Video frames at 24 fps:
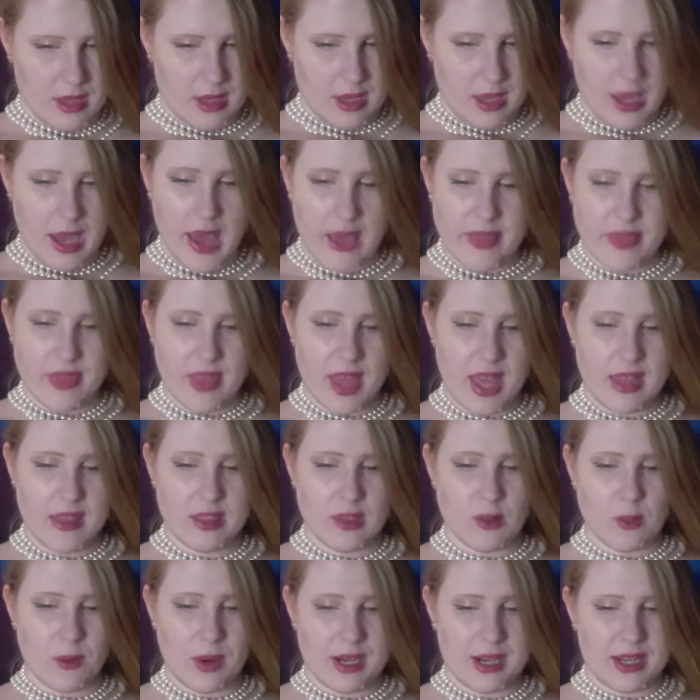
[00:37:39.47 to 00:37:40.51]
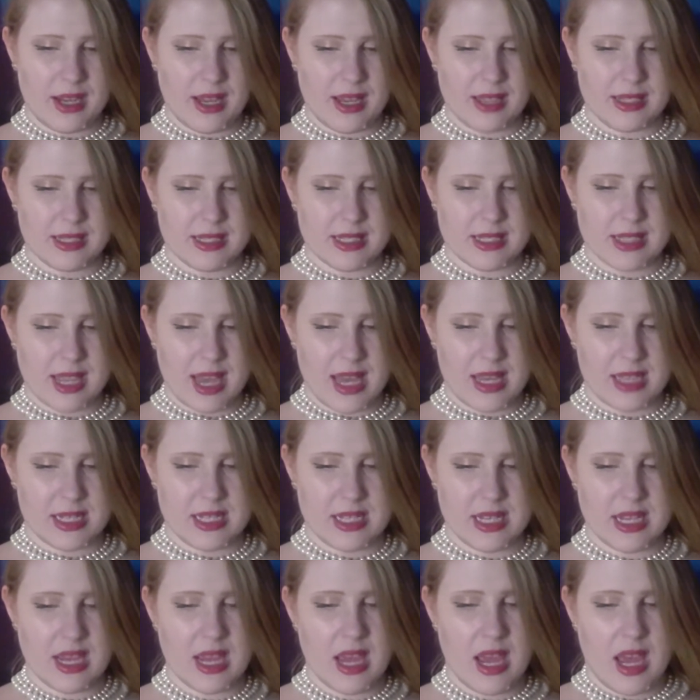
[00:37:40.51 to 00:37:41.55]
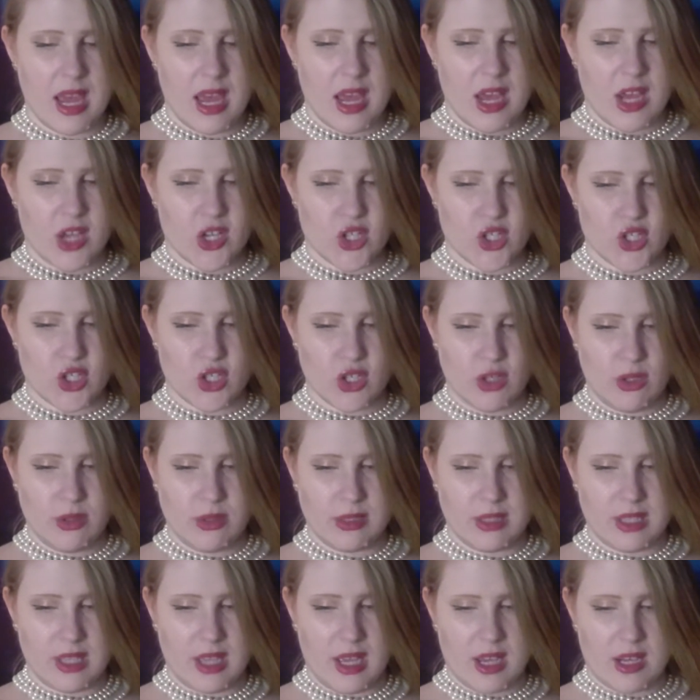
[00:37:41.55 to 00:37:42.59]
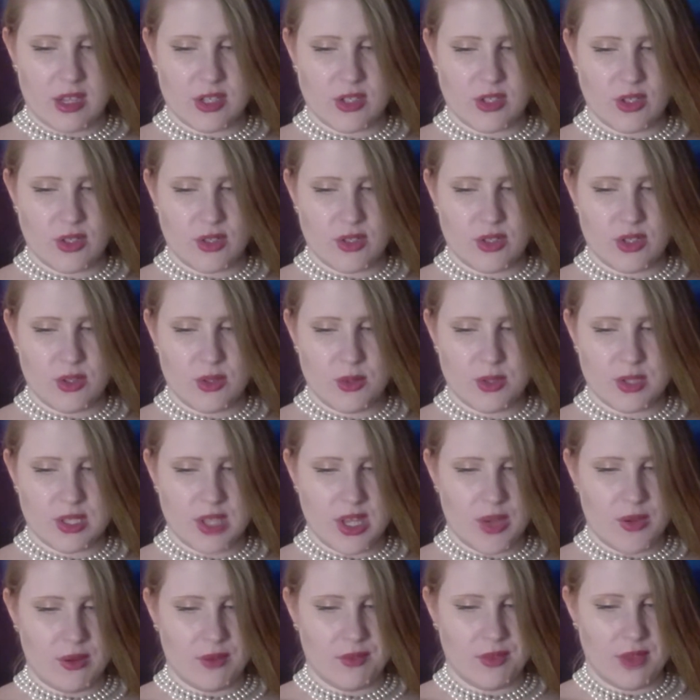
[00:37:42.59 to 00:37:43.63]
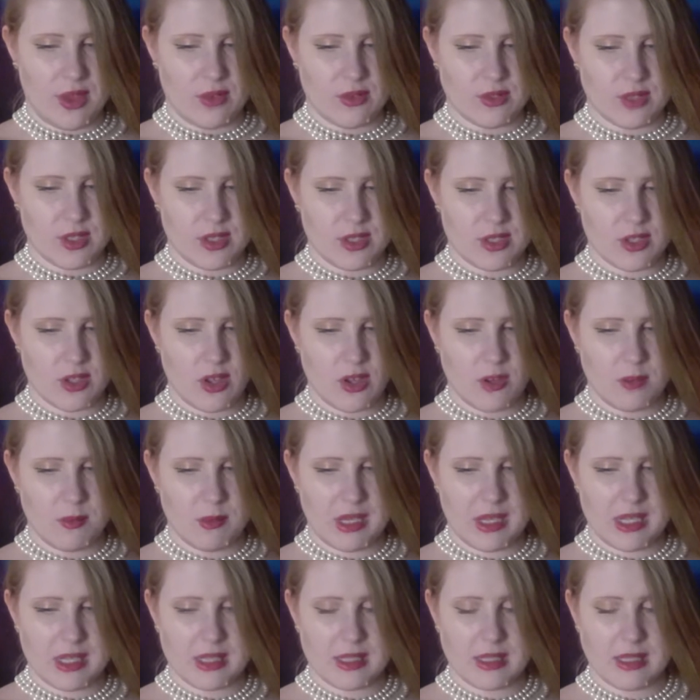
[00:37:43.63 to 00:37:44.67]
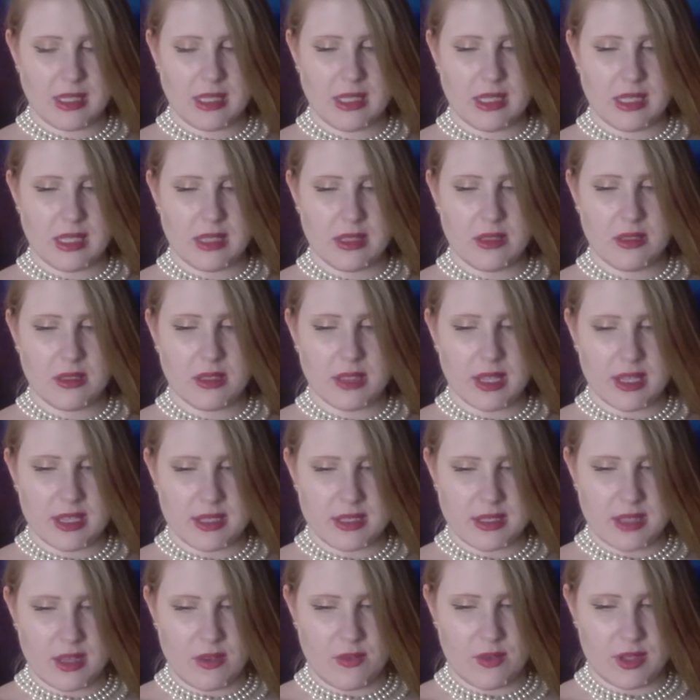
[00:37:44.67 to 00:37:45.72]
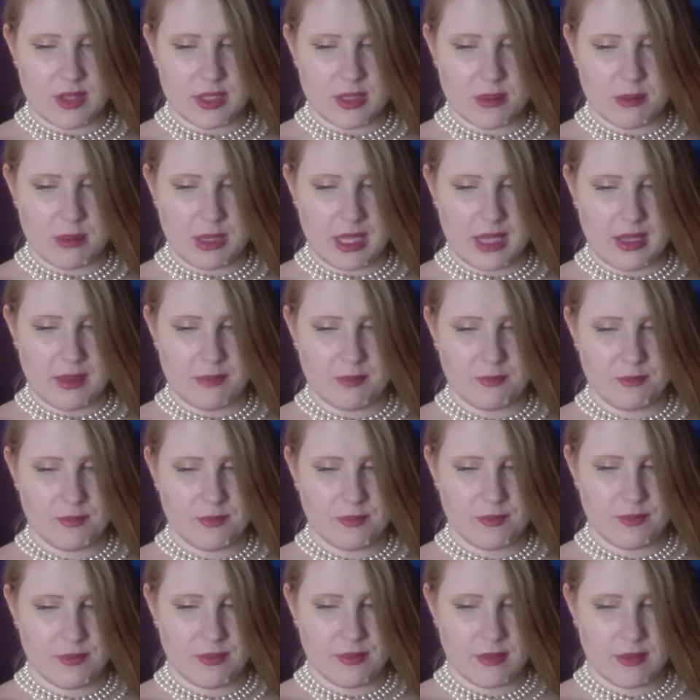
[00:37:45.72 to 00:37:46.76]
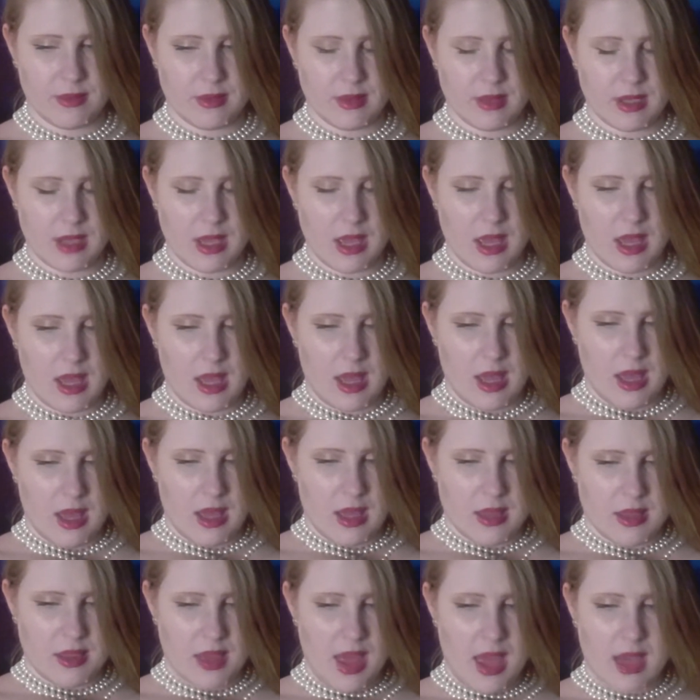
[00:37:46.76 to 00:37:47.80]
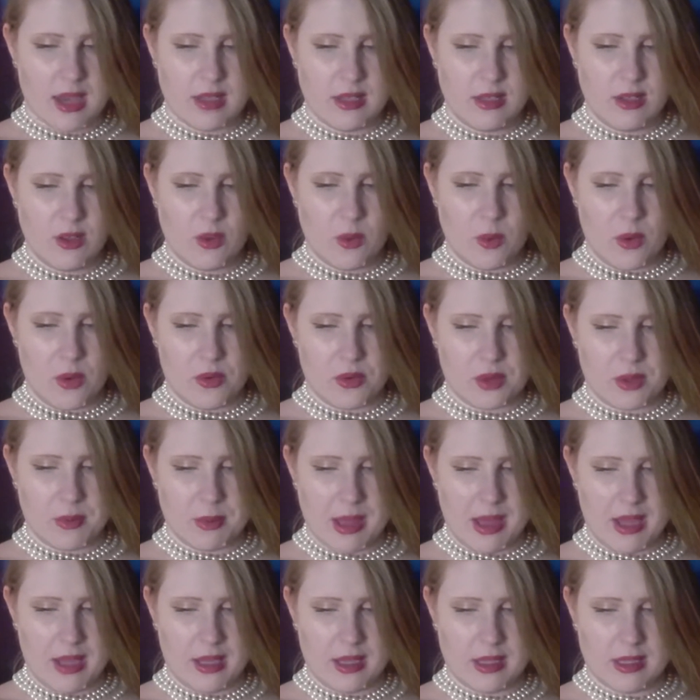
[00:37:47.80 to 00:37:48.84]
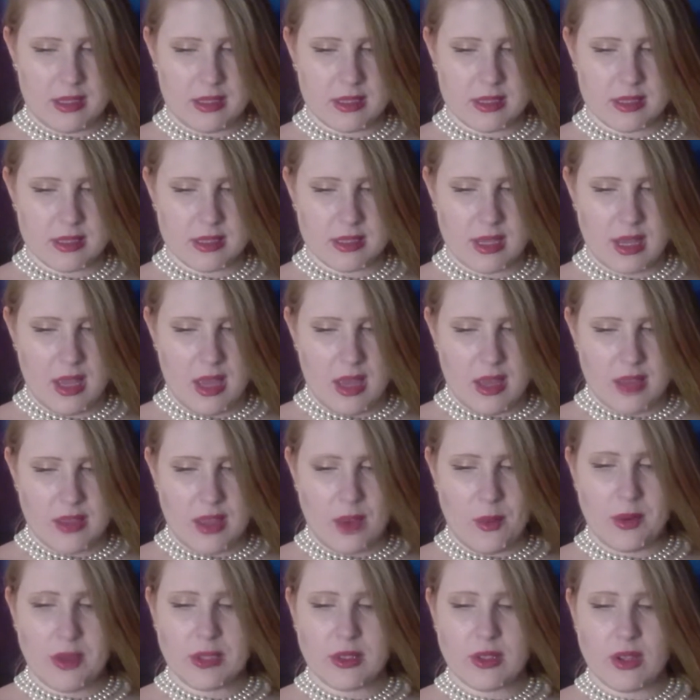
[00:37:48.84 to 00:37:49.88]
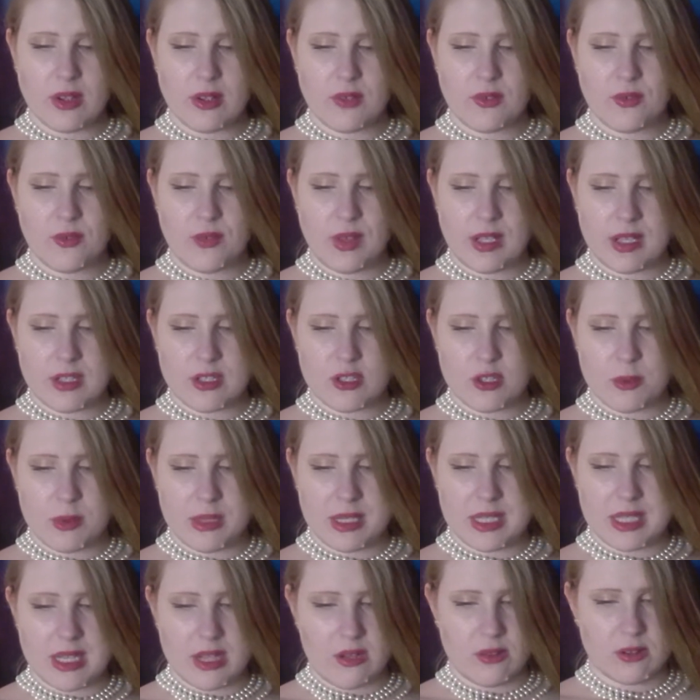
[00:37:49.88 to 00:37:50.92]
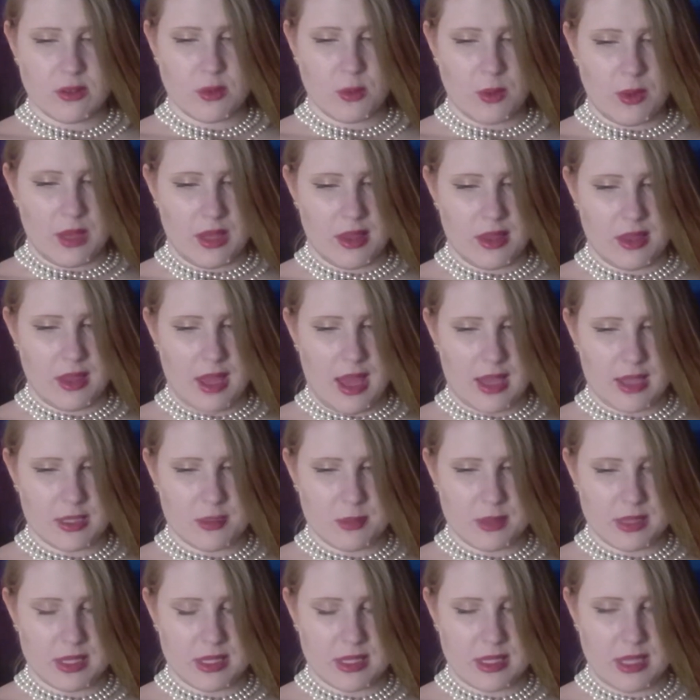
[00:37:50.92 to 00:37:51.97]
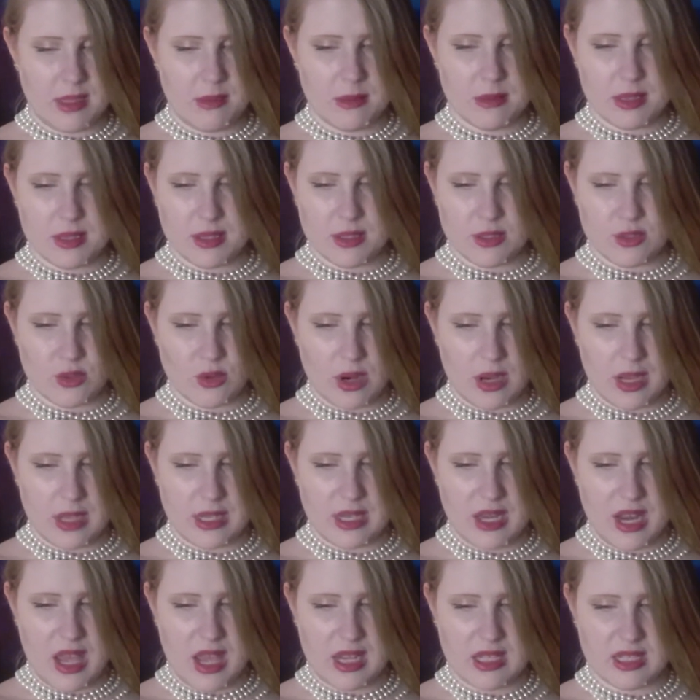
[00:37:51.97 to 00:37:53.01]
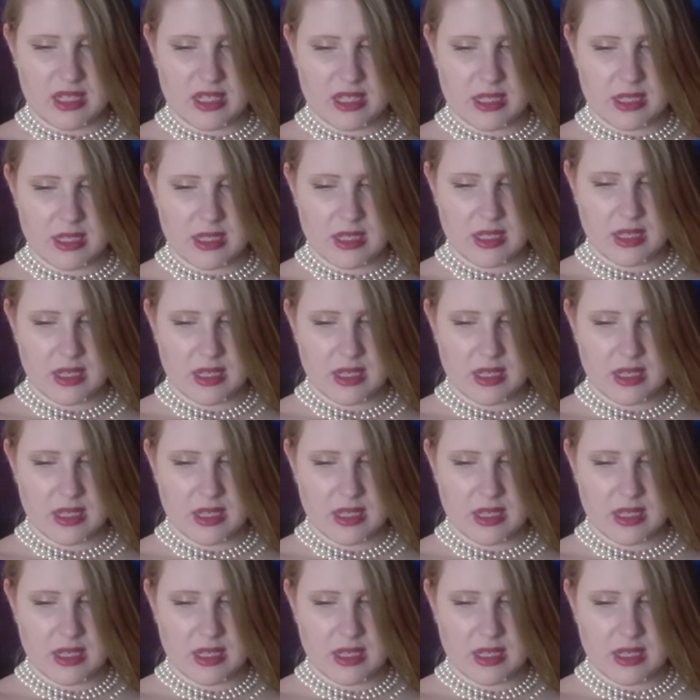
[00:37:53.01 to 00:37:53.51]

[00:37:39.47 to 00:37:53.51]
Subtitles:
And then the Red Knight said, Assuredly I shall do so, if thou dost not immediately yield thyself unto me. Then, quoth Pellias, thou art not fit to be dealt with, as beseemeth a tried knight.